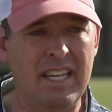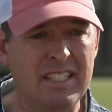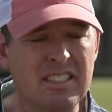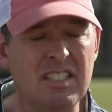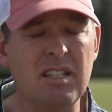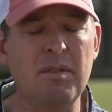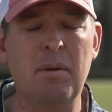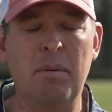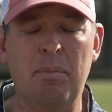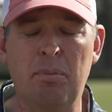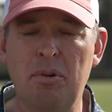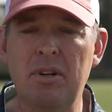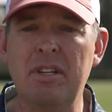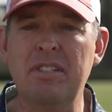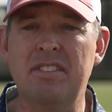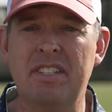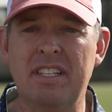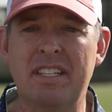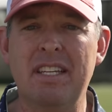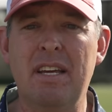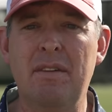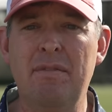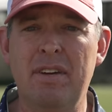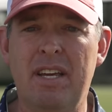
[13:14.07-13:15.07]
it's gonna be pretty
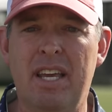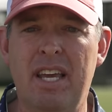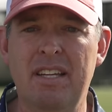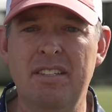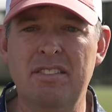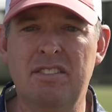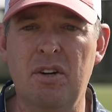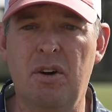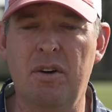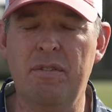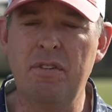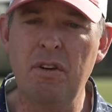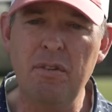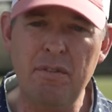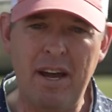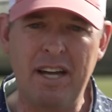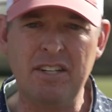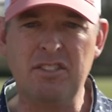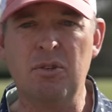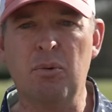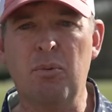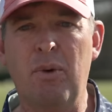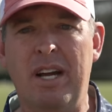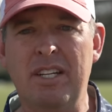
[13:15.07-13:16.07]
significant. So if you've
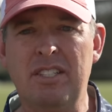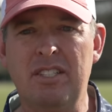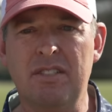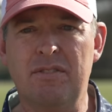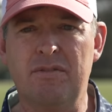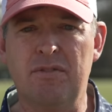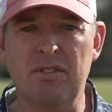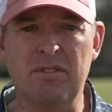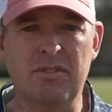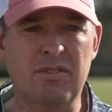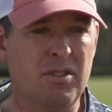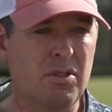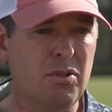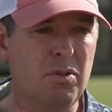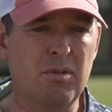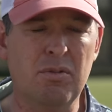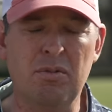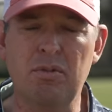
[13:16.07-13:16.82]
had your wedges for two,